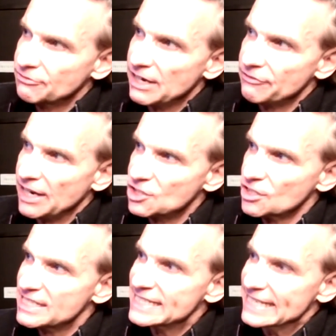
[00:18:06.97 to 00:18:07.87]
We have
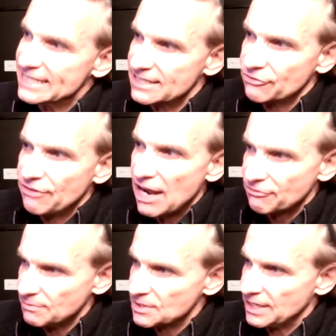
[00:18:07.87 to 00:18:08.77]
actually
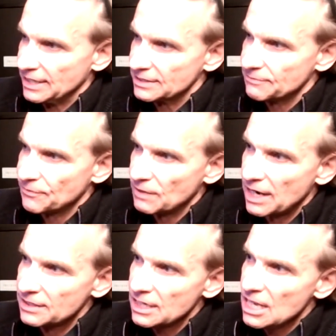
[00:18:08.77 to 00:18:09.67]
65%, right?